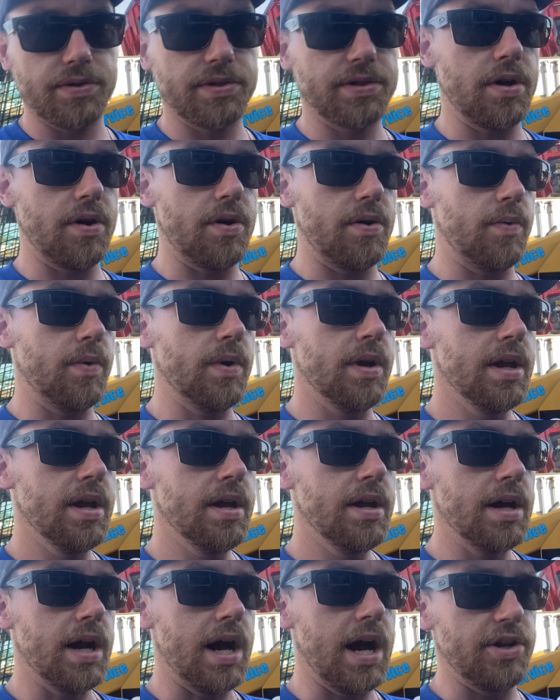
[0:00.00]
So
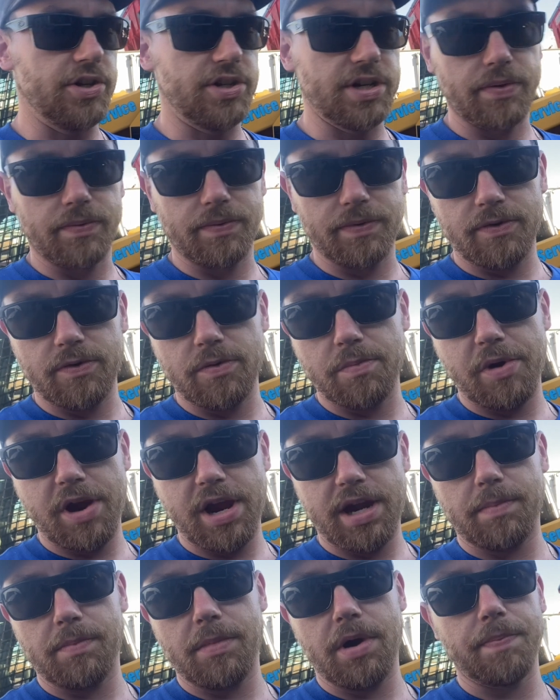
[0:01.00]
uh, generally we
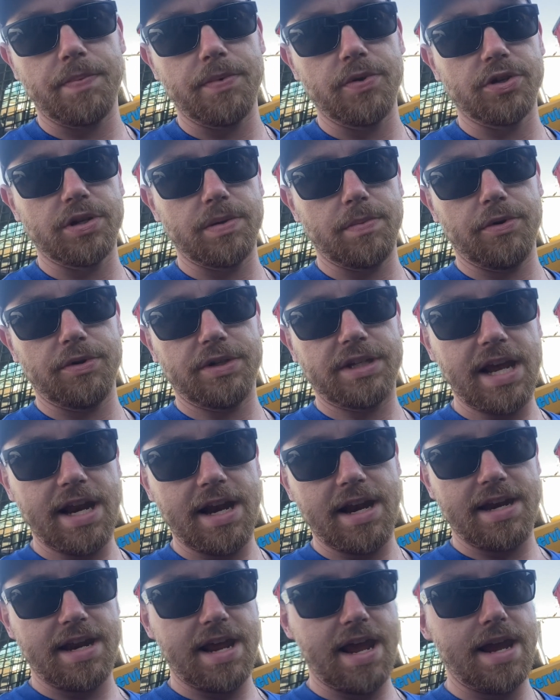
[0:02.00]
break them up usually about
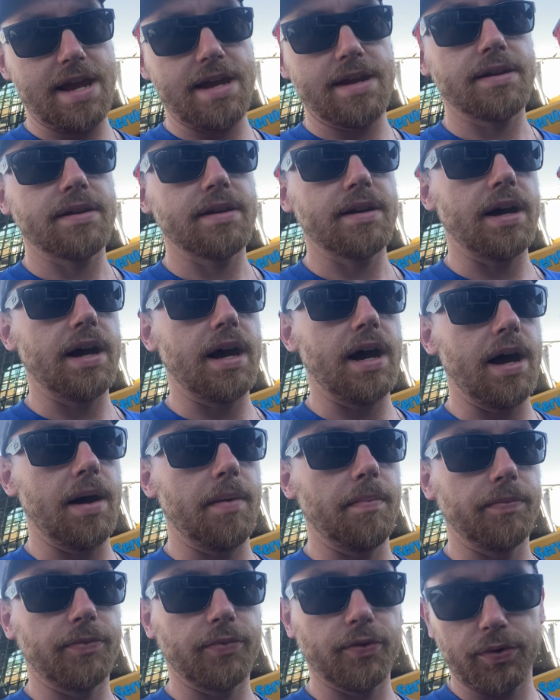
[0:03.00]
10 a day
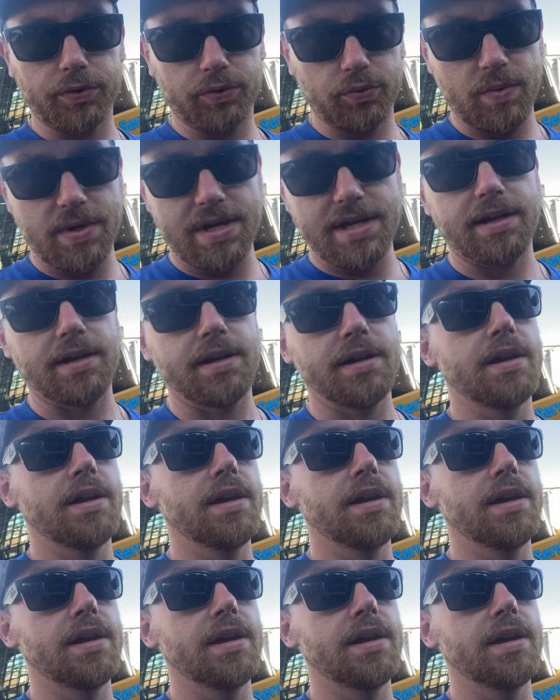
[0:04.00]
um, throughout the week.